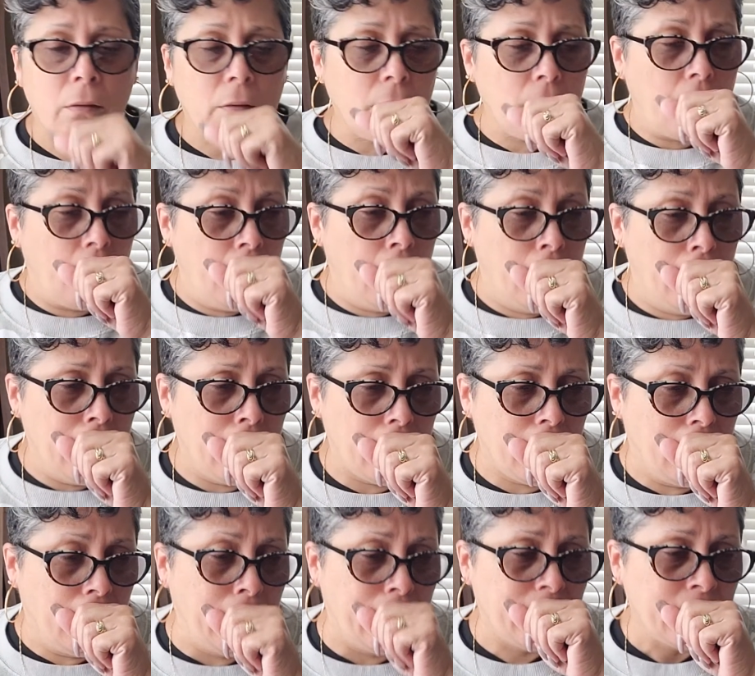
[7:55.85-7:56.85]

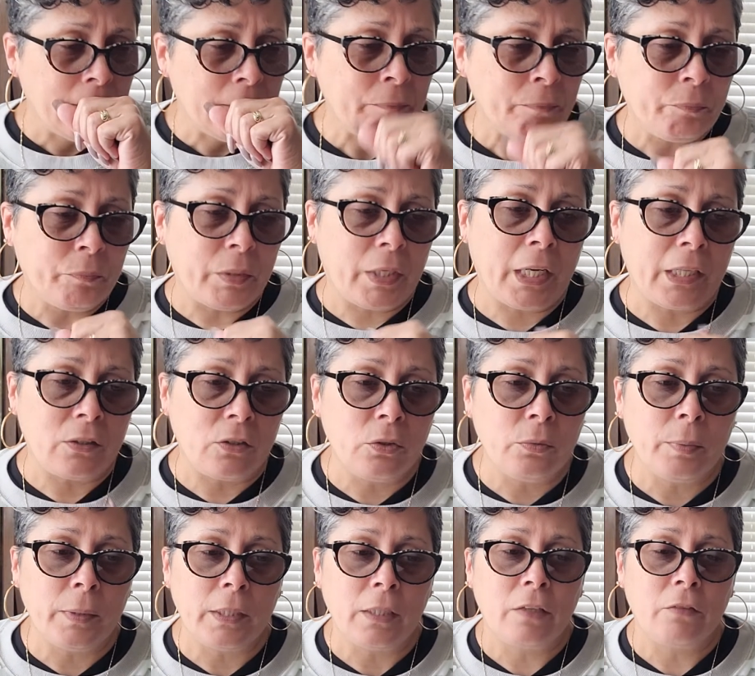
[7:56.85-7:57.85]
but I do
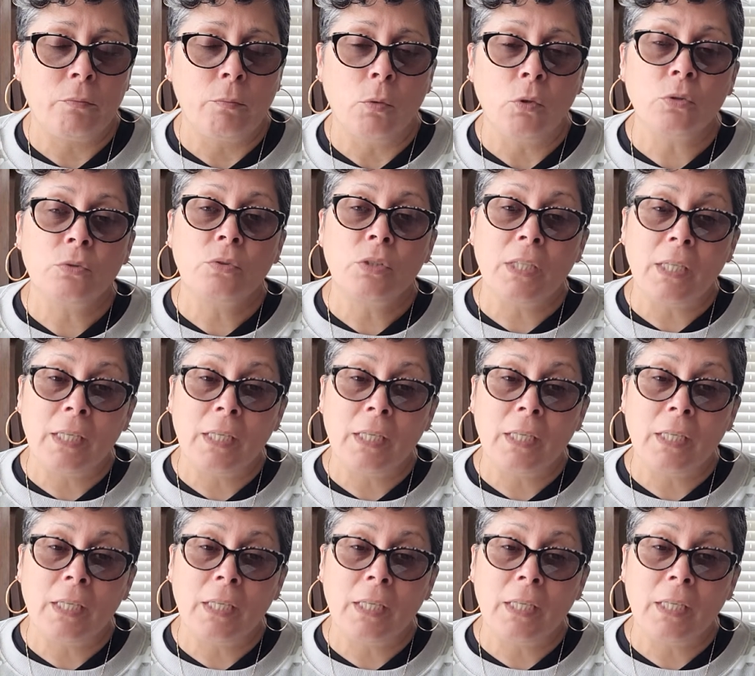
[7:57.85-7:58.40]
believe most